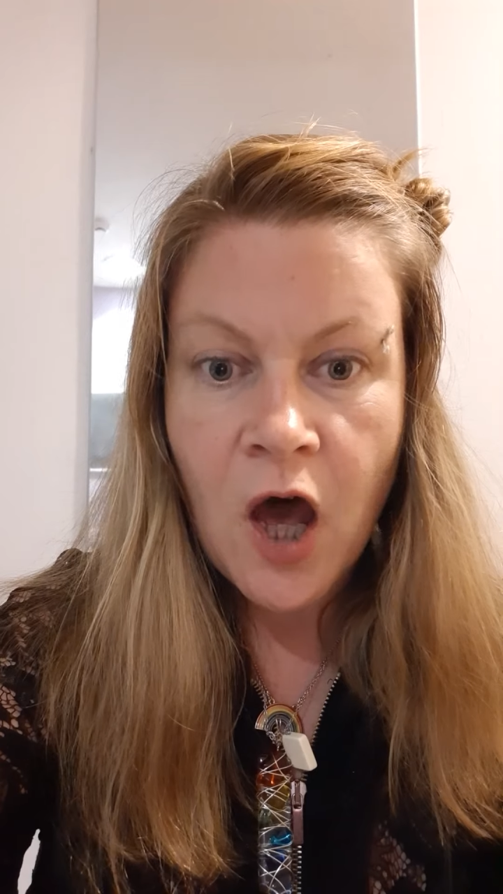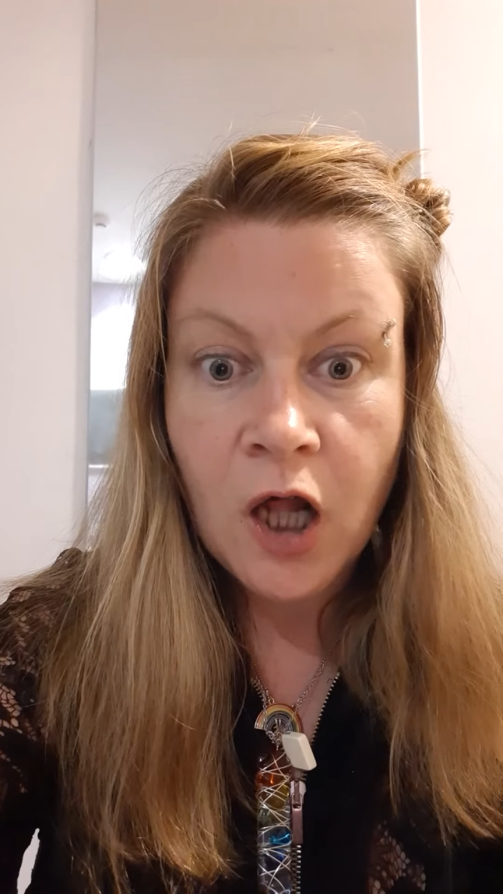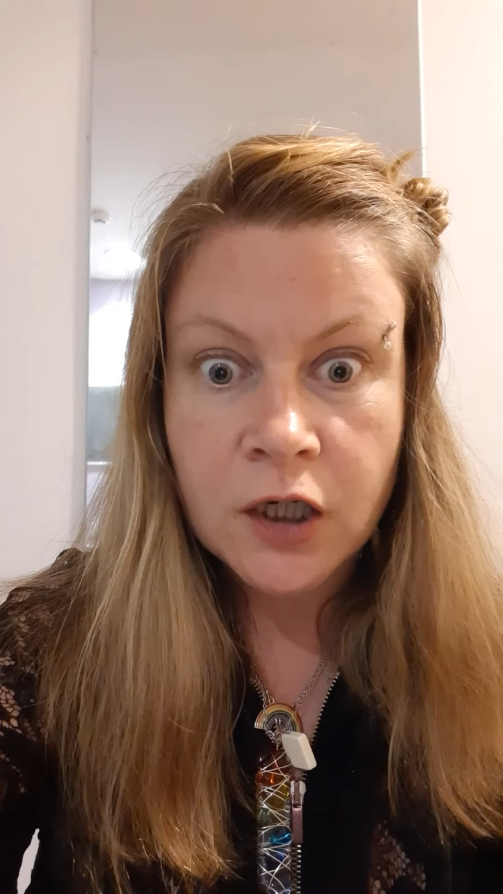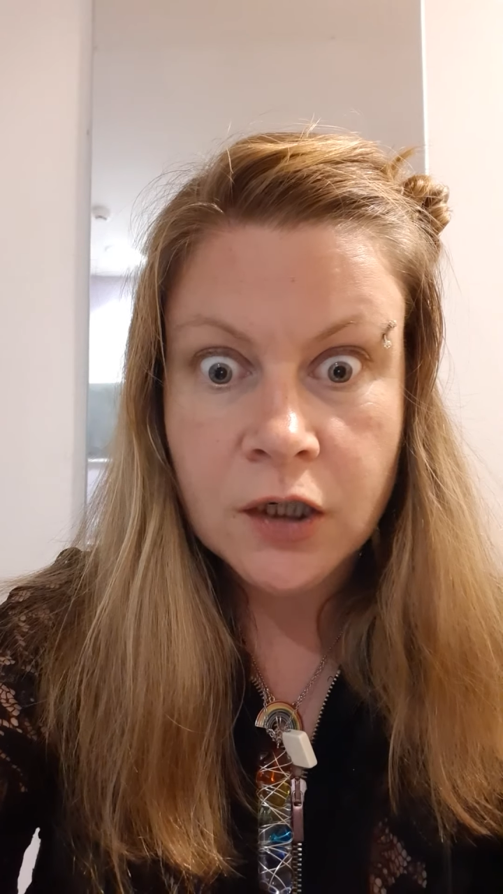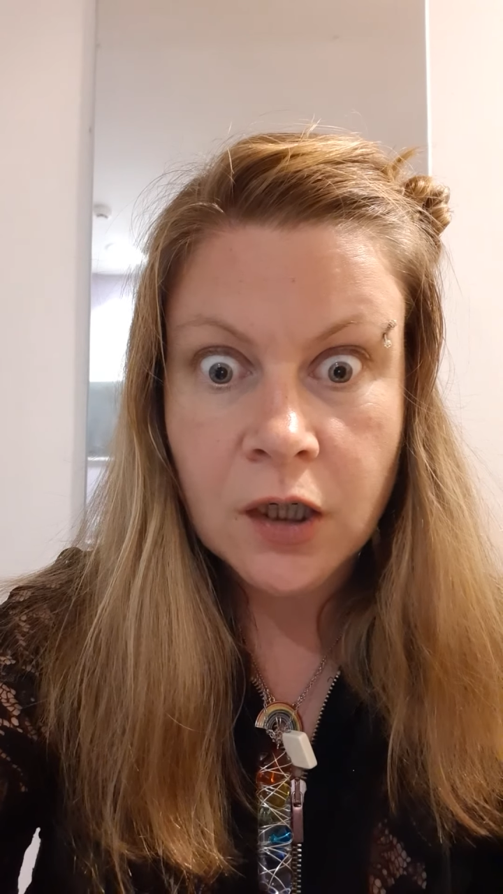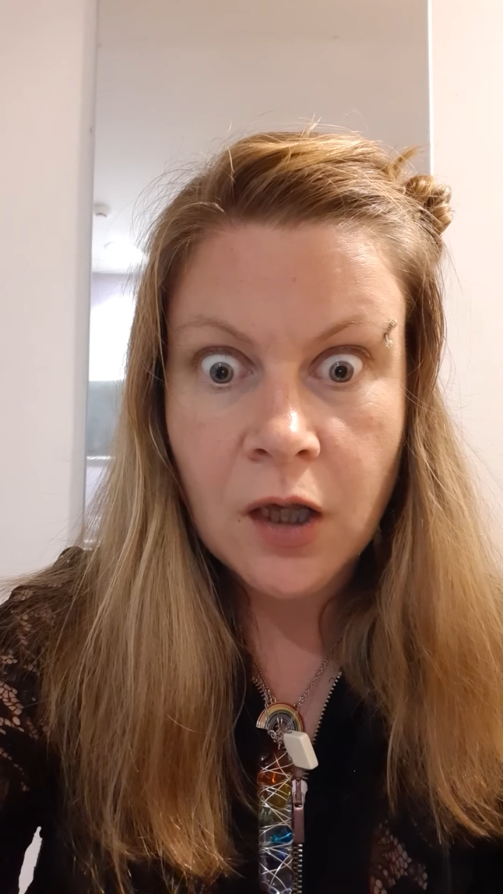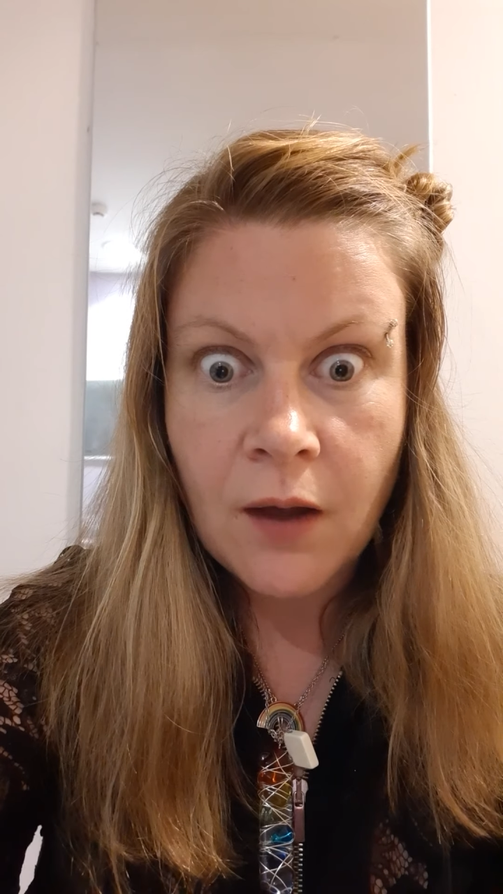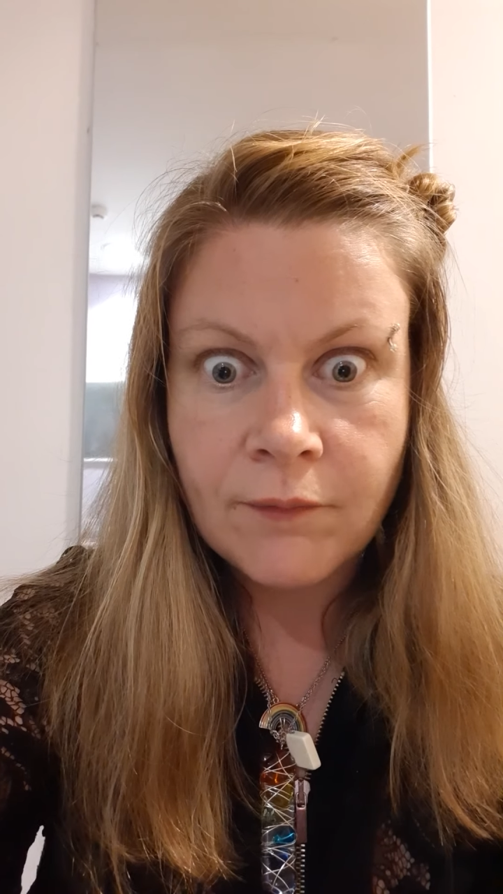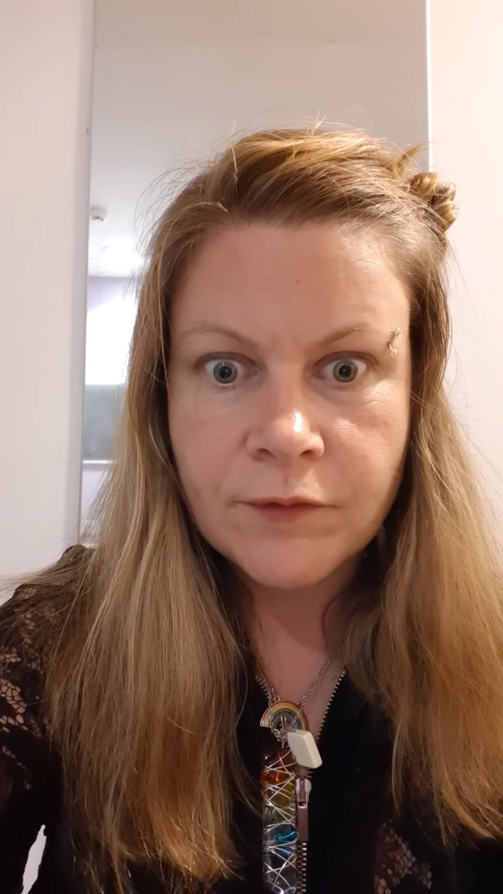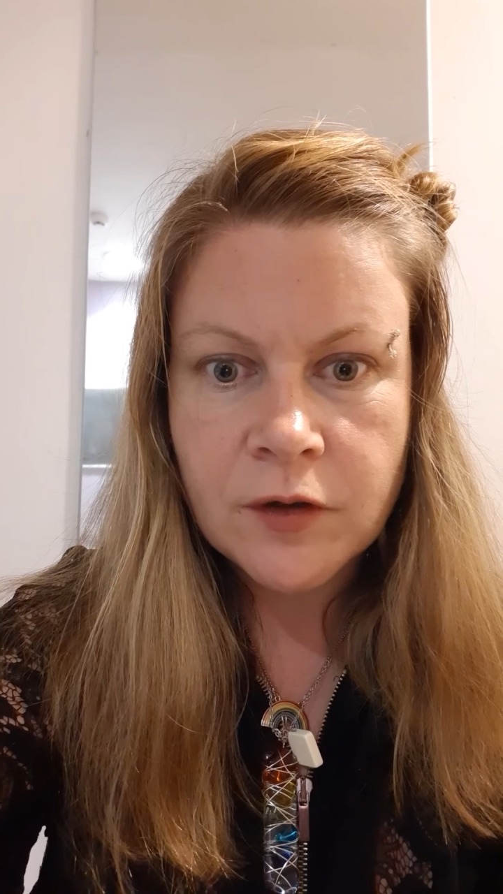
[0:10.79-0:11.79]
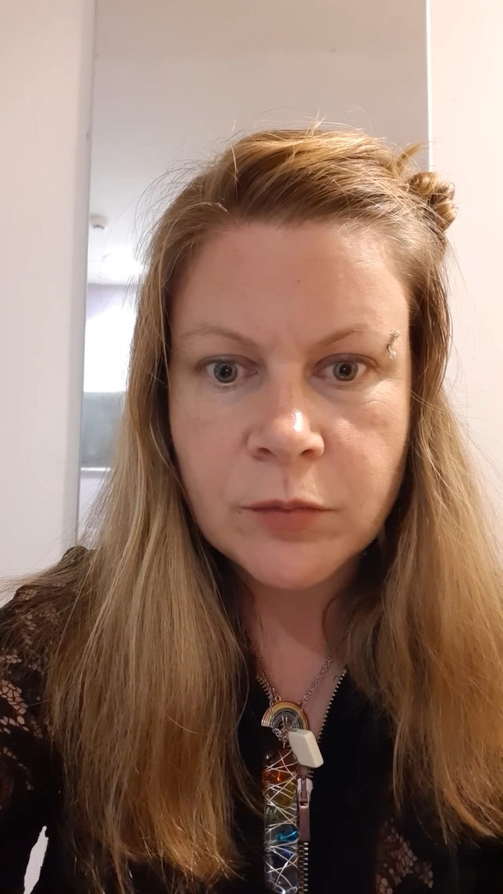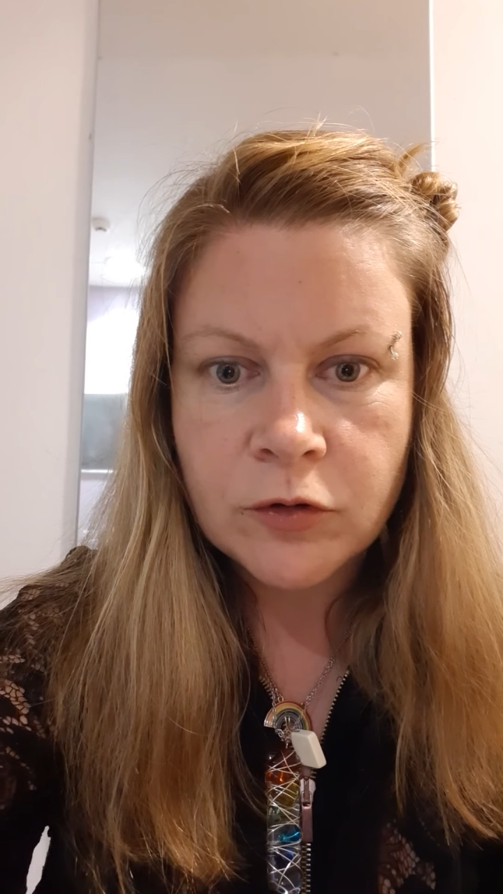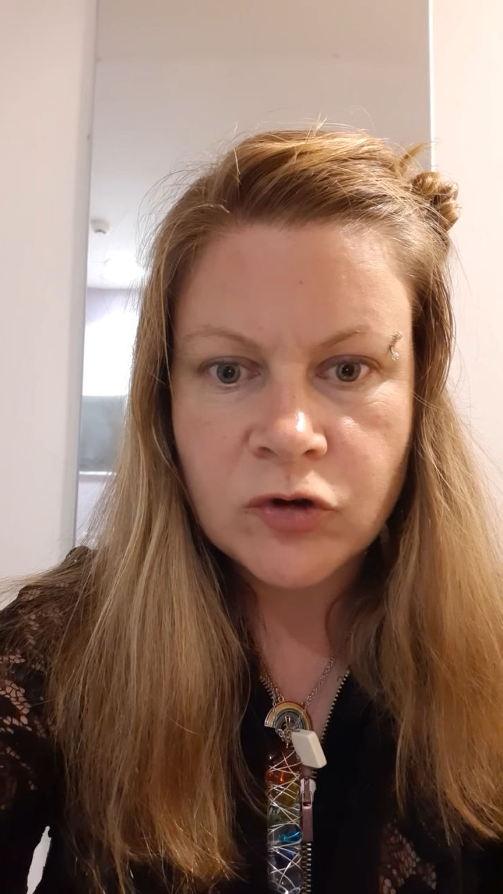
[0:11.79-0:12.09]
uncomfortable